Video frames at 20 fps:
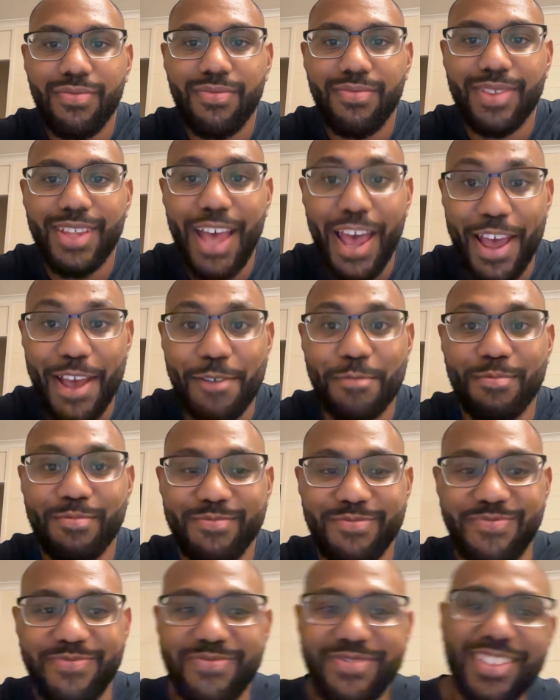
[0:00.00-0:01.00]
Damn.
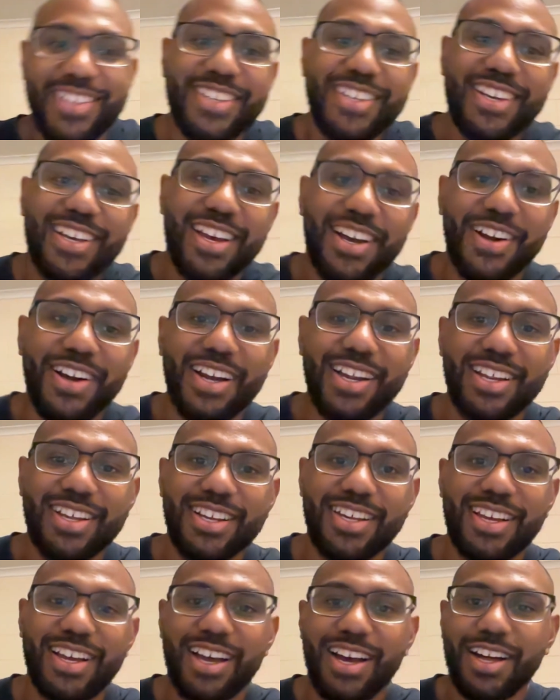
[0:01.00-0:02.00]
All right.
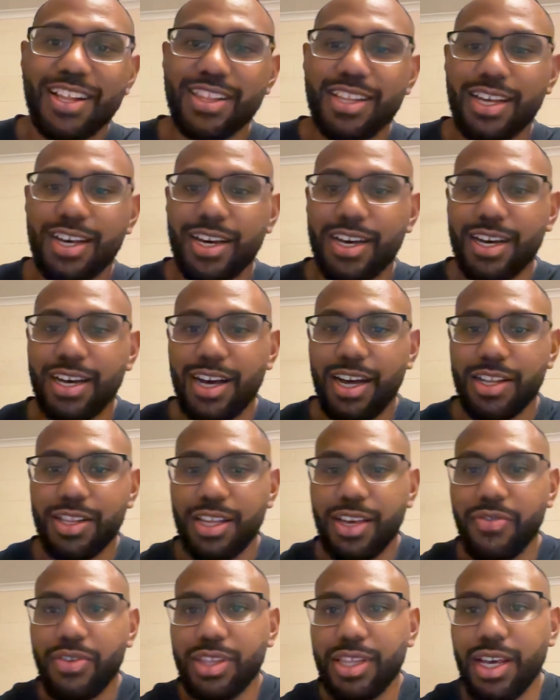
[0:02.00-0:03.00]
I'll
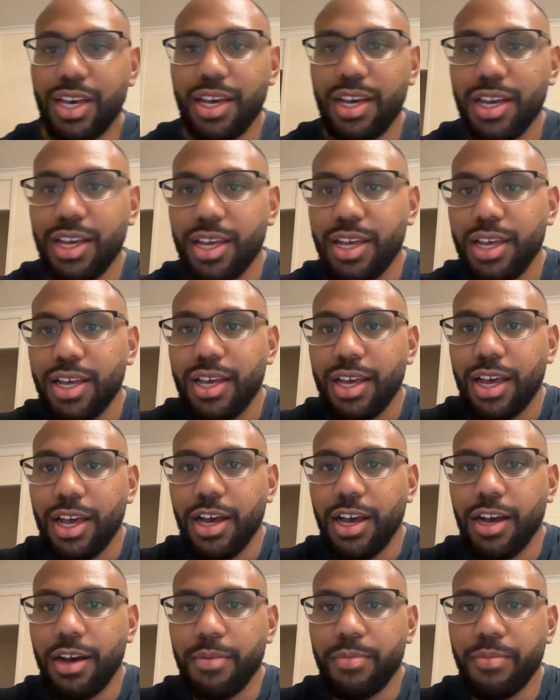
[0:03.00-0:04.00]
leave it there.
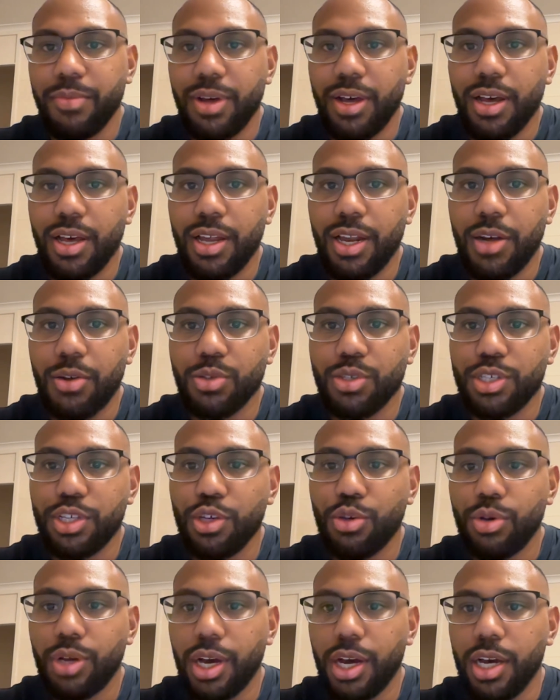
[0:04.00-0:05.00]
And I'll see
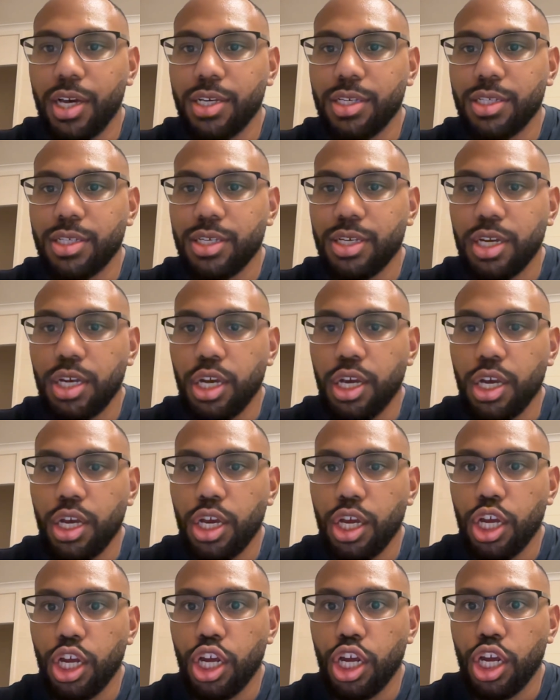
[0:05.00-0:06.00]
you guys
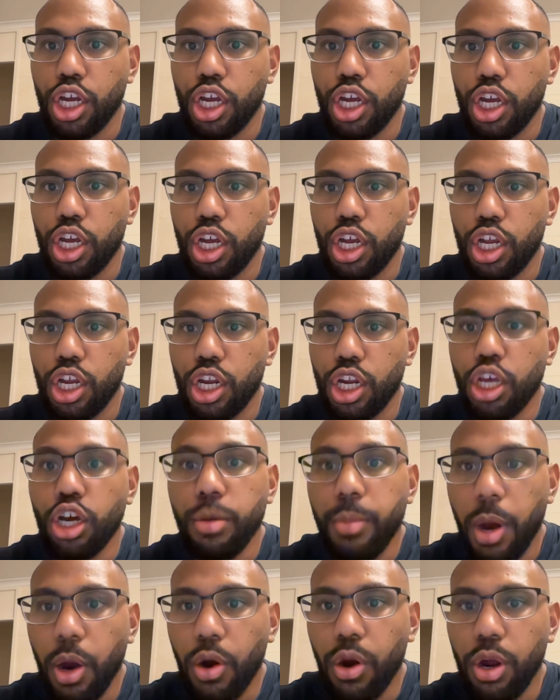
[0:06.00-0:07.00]

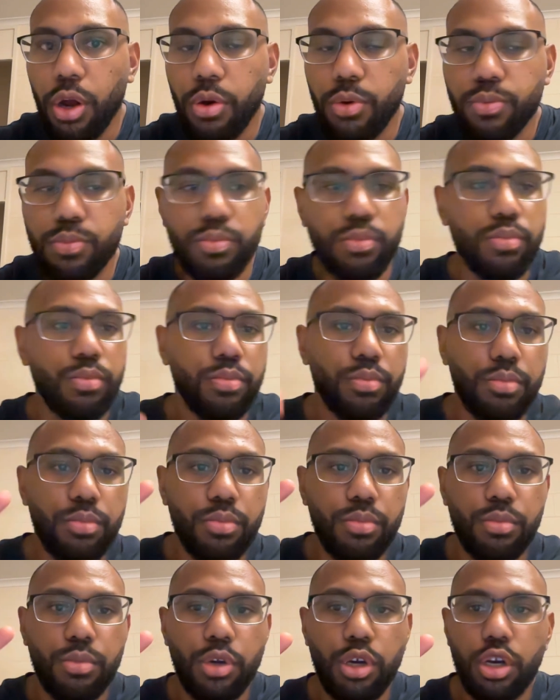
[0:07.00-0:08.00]
tomorrow.
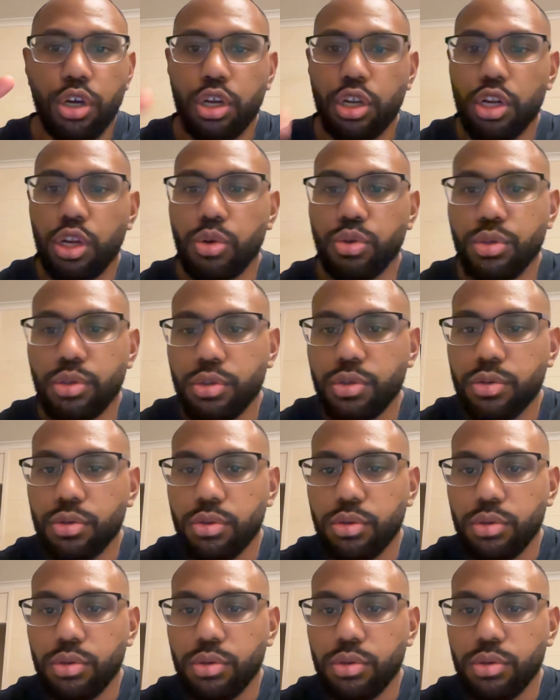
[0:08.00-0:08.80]
Deuces.